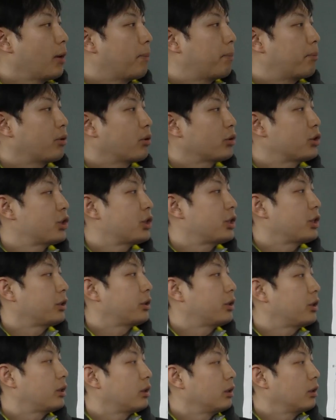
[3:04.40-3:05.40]
approach it
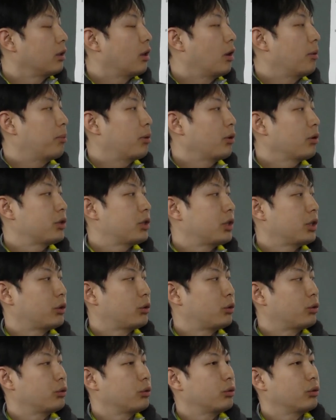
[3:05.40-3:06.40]
approach it
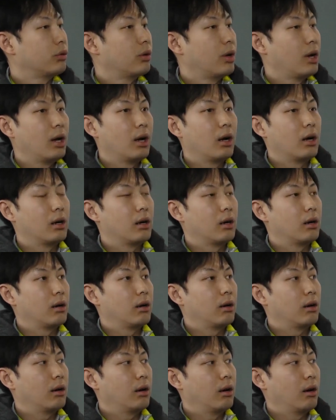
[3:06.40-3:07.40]
to uh,
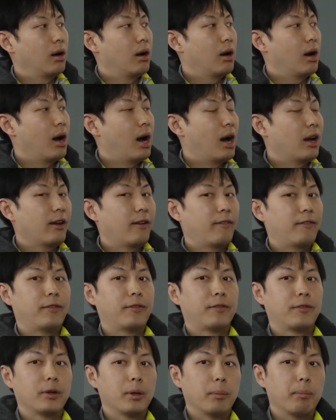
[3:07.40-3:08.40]
R
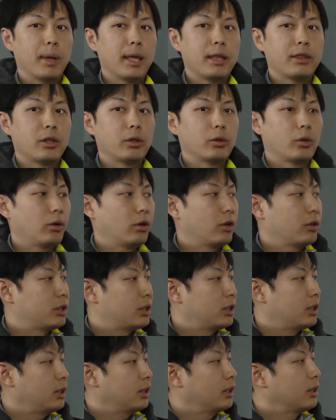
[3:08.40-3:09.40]
F
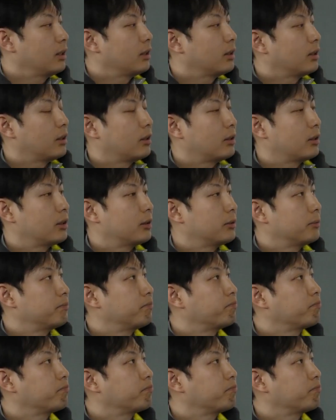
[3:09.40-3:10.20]
methodology, uh,